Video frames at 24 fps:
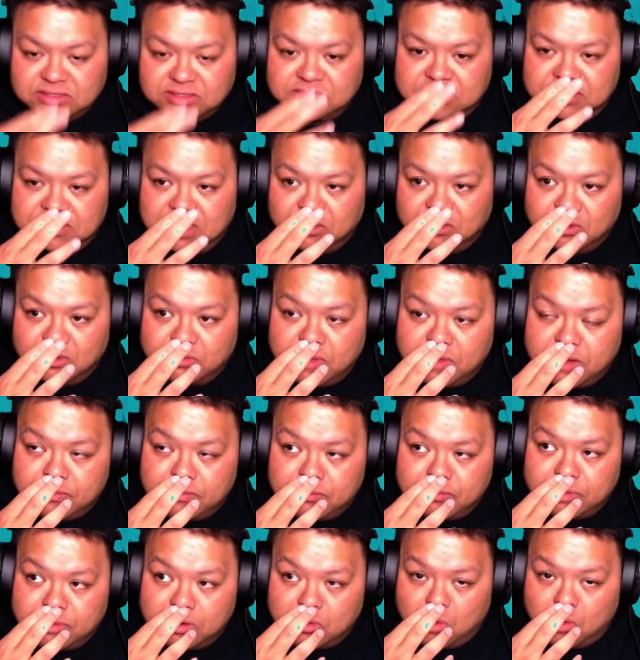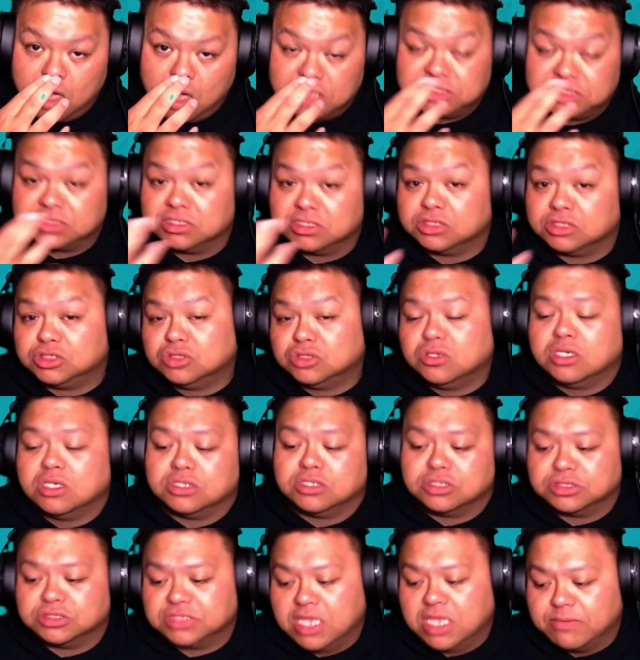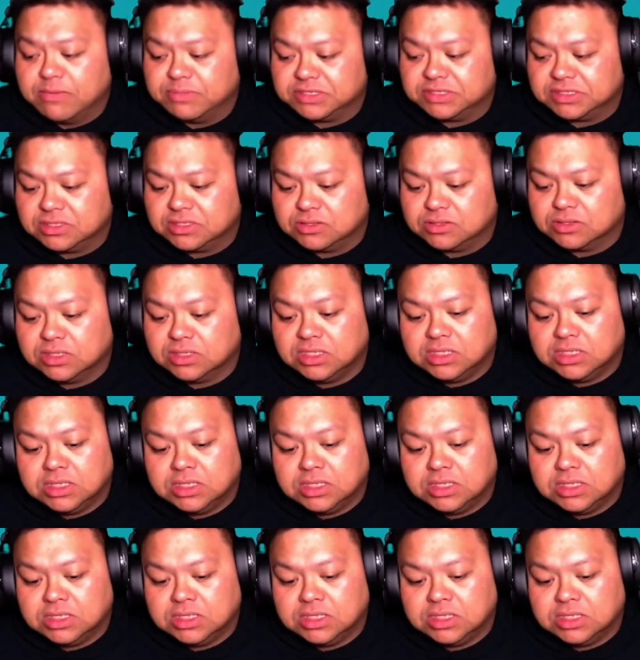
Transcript: because I remember watching their 200th episode.